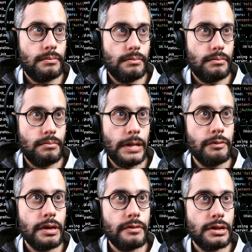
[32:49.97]
maybe
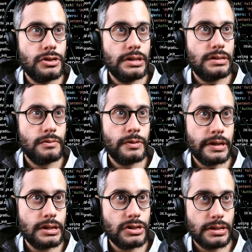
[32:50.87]
even a JSON within a
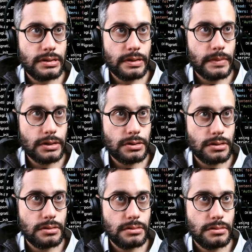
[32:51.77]
JSON. I'm not sure.
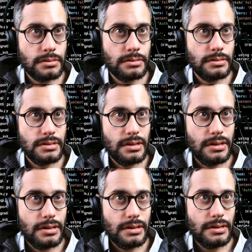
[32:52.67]

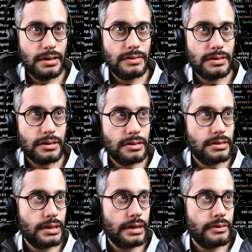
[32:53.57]
Now it's starting to
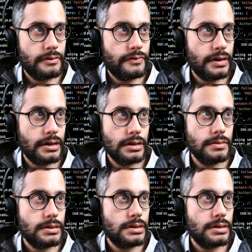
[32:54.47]
get a little funky. But